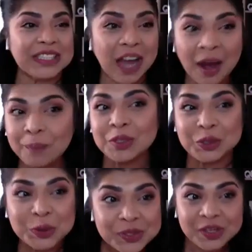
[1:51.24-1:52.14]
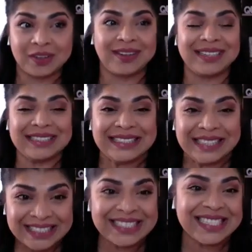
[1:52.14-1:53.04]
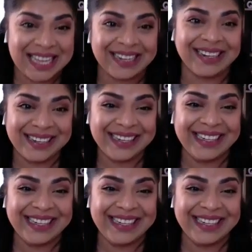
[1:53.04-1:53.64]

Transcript: been top producer since then.